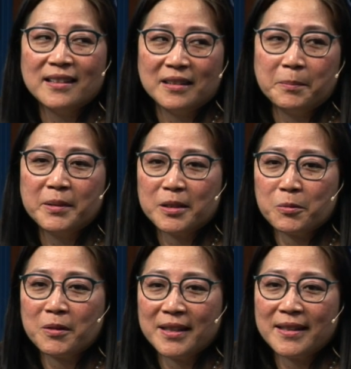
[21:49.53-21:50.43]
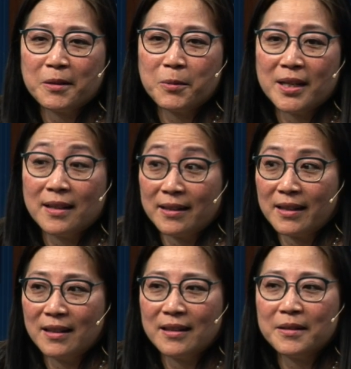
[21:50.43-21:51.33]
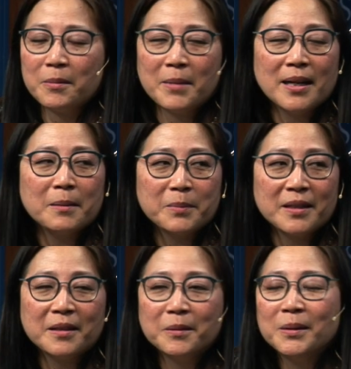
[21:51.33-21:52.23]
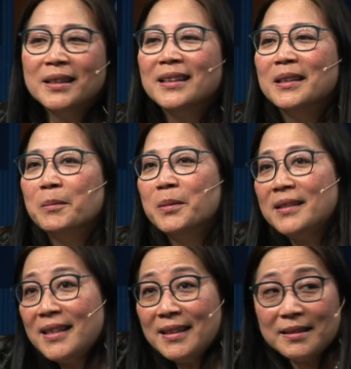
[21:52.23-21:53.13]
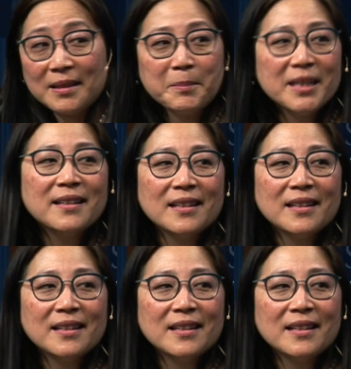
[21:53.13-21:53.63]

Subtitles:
Olympics where I think we kind of got on the map, you know. But, yeah, I mean,